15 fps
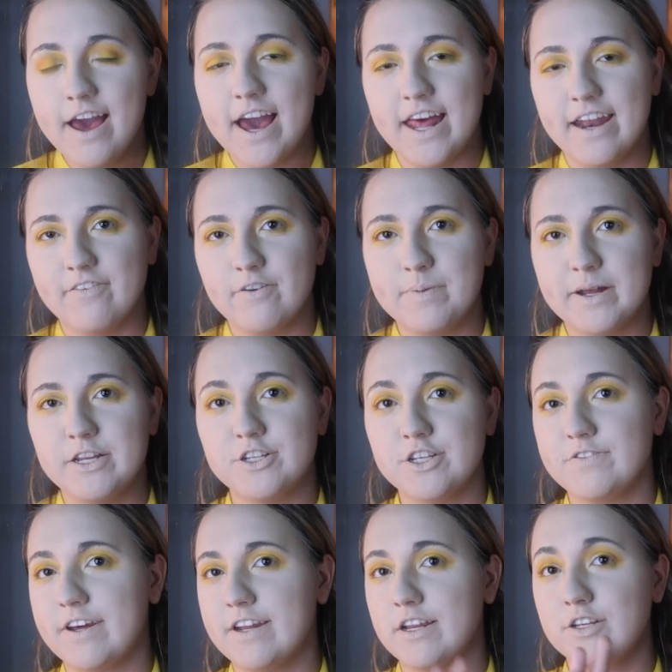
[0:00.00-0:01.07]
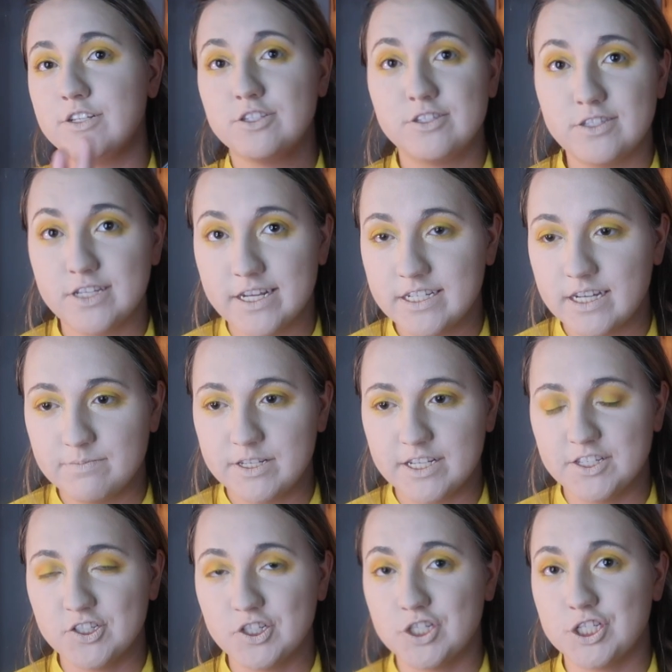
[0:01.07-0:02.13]
and everybody just found it 10 times
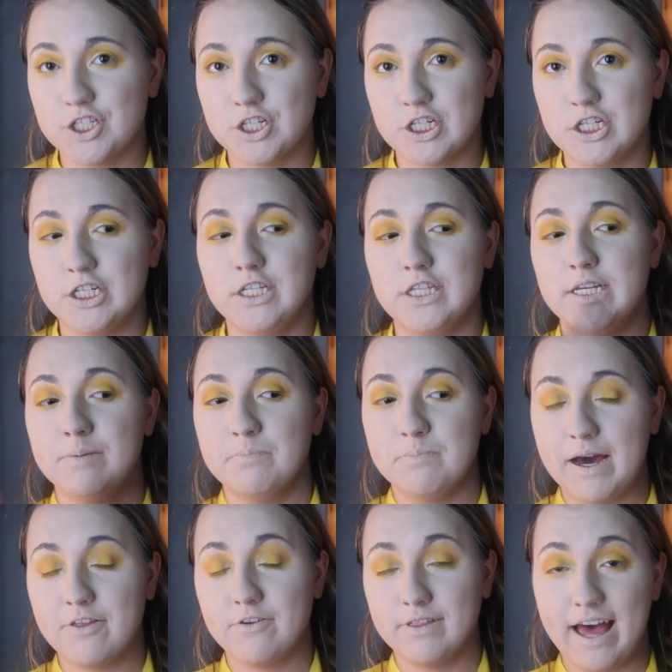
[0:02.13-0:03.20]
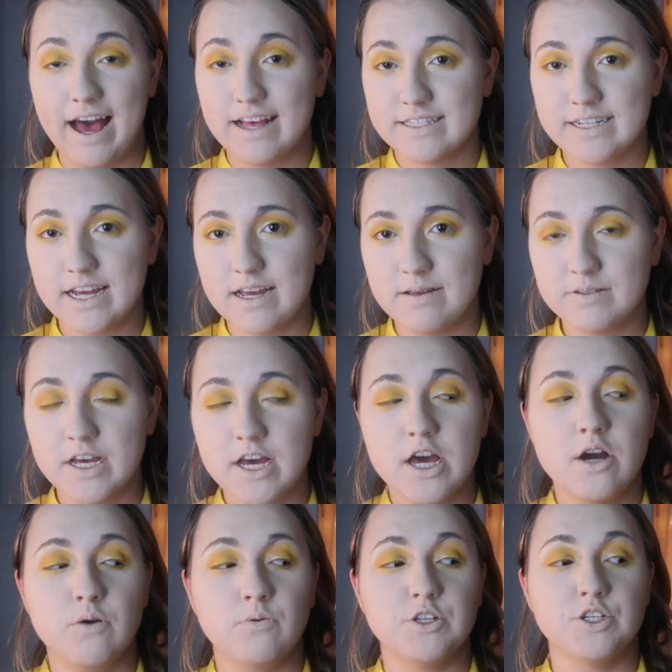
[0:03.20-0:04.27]
easier just to call them by their last names,
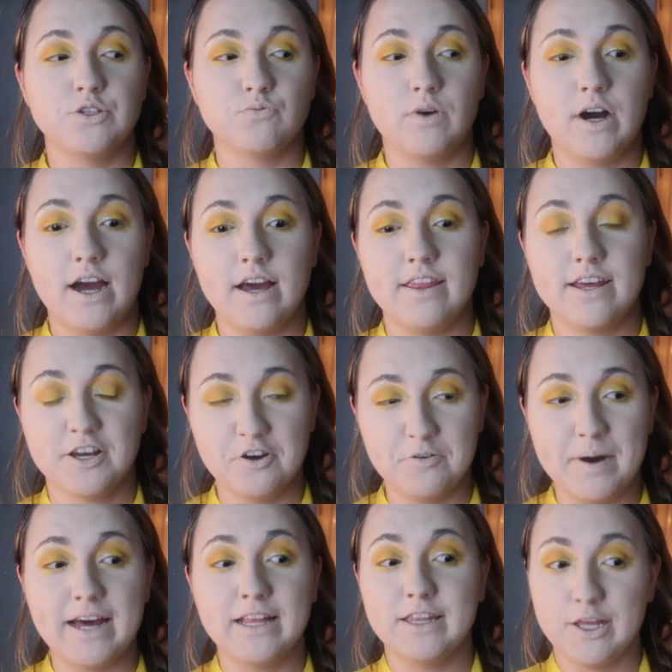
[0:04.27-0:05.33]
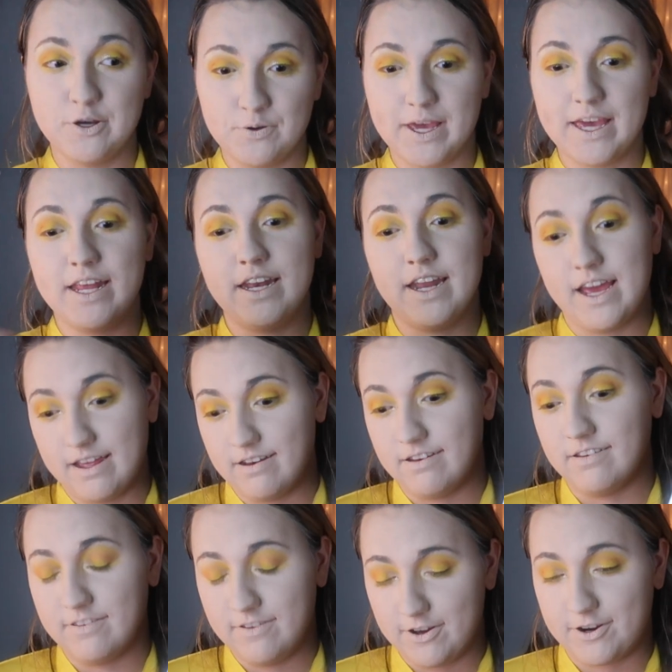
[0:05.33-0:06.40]
which is why they go by Logan
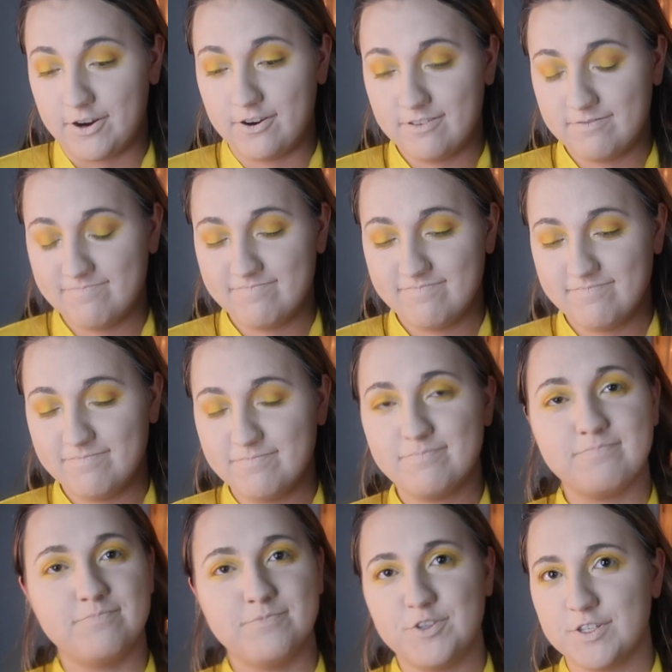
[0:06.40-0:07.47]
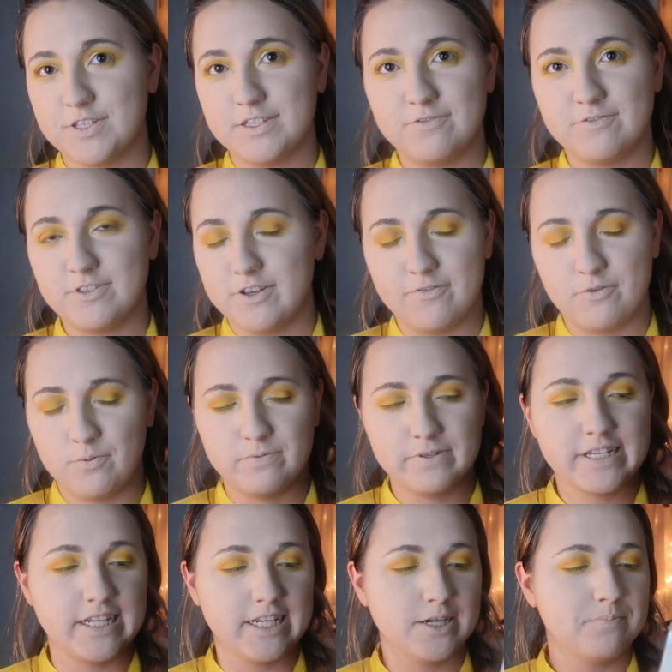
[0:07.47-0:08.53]
and Tucker. Just so everyone was
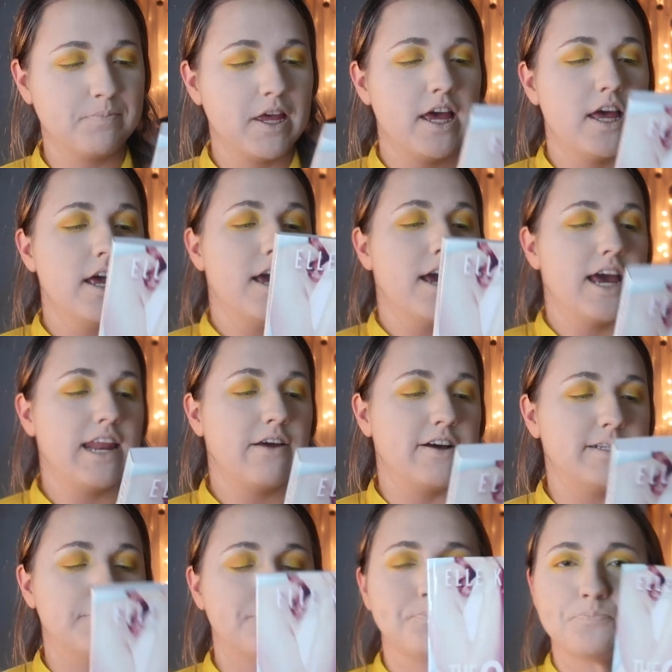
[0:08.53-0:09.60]
clear. Anyways,